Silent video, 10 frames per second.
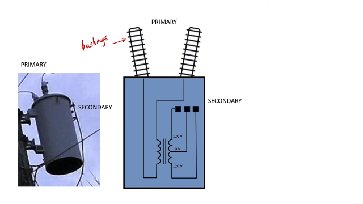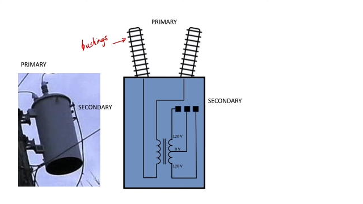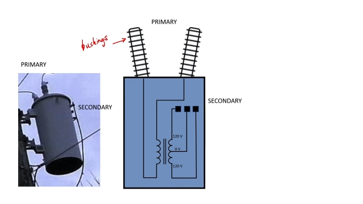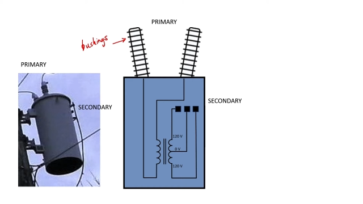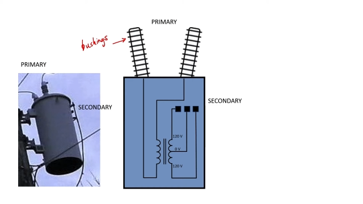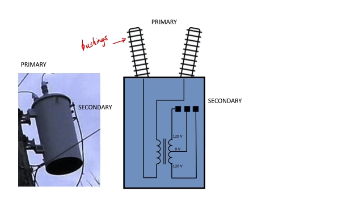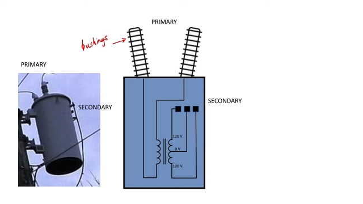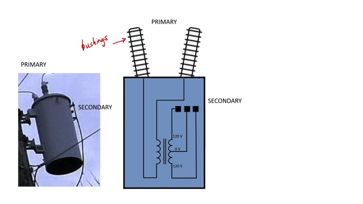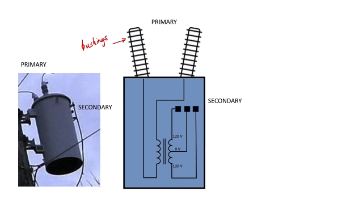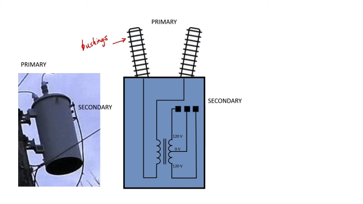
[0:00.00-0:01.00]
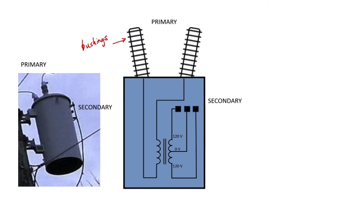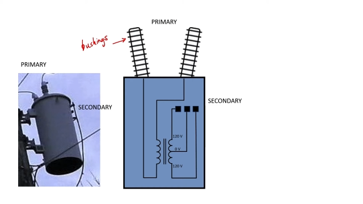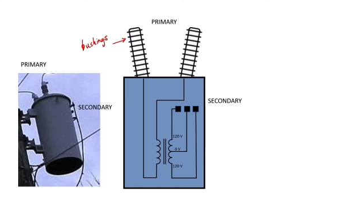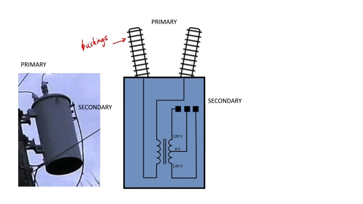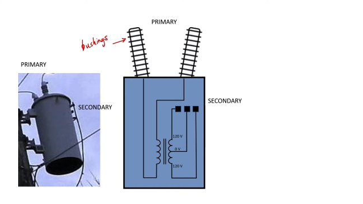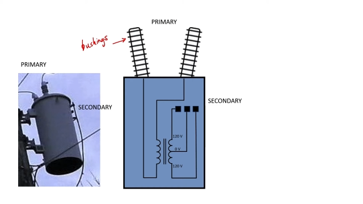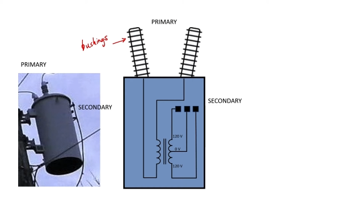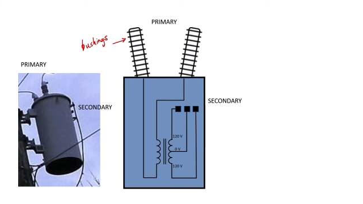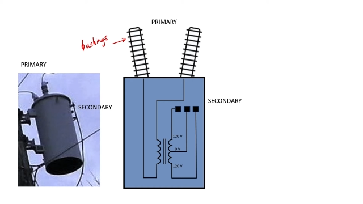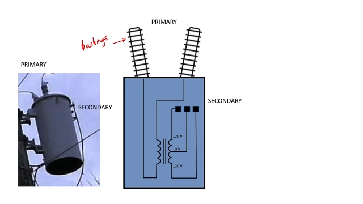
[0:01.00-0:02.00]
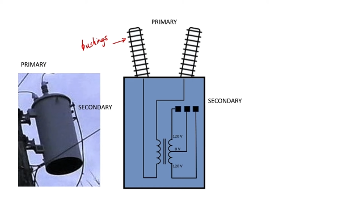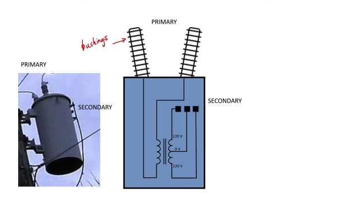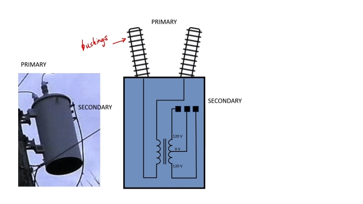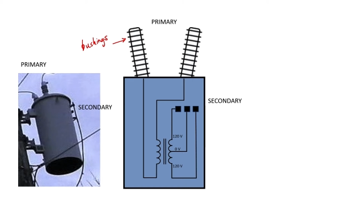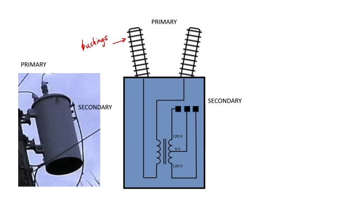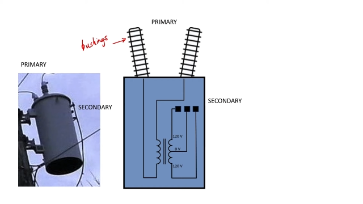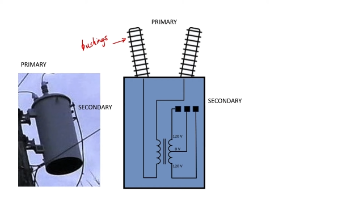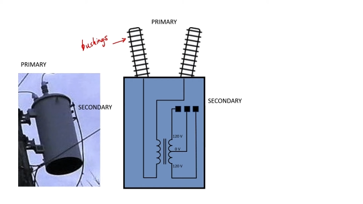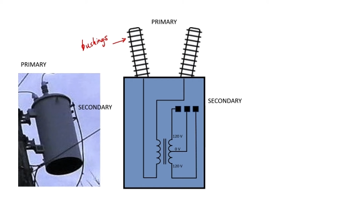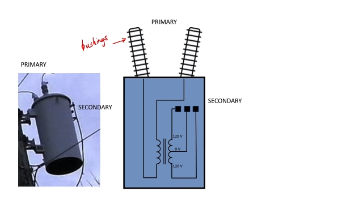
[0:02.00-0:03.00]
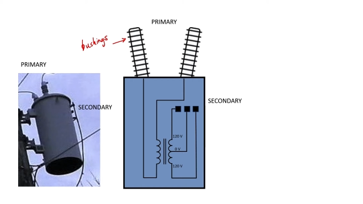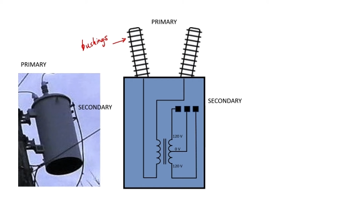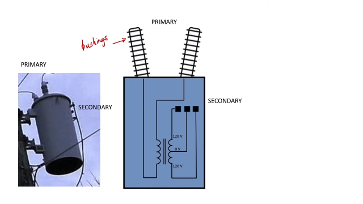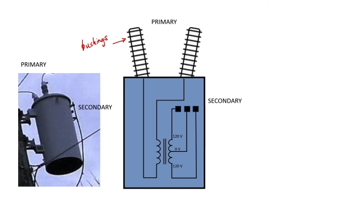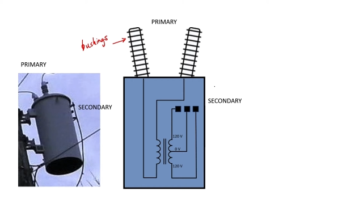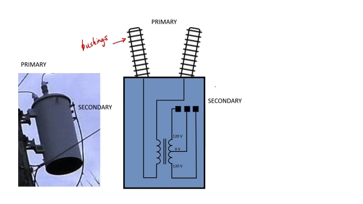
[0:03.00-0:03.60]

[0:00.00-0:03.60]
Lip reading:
Nobody's mouth can be seen.